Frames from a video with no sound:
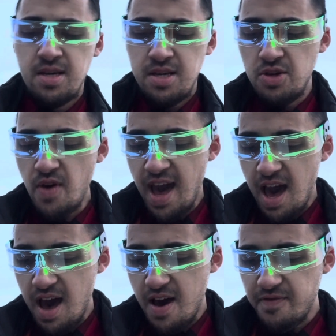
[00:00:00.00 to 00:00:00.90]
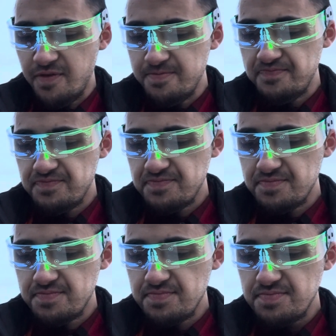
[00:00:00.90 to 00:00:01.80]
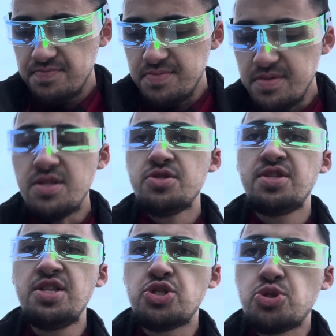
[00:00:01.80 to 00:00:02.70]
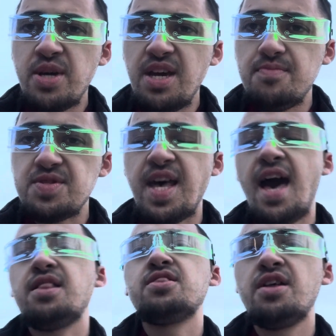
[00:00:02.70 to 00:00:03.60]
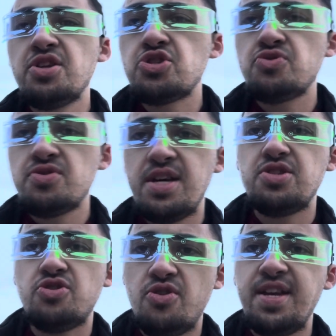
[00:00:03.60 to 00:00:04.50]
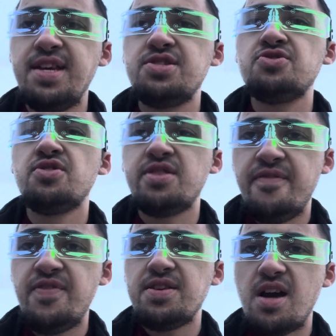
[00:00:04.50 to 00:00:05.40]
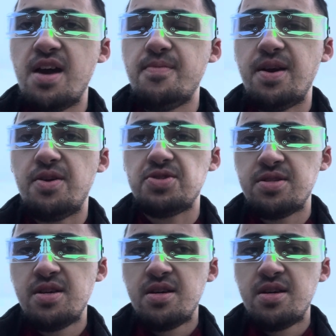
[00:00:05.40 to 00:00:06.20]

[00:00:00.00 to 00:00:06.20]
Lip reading: you have these dreams that literally turn into living nightmares.